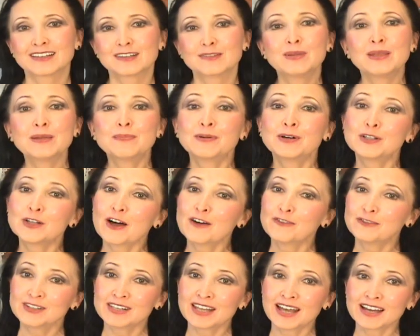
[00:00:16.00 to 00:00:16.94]
People
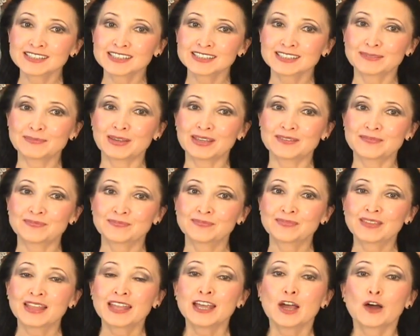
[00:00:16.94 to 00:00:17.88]
often ask me,
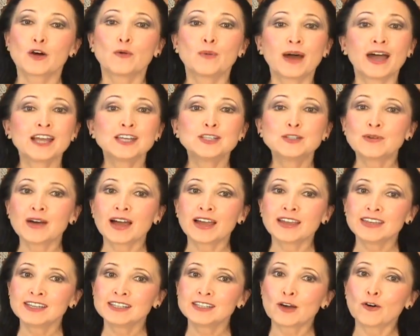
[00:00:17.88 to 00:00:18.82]
why do I
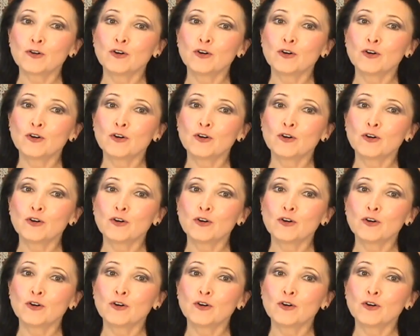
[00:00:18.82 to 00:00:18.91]
eat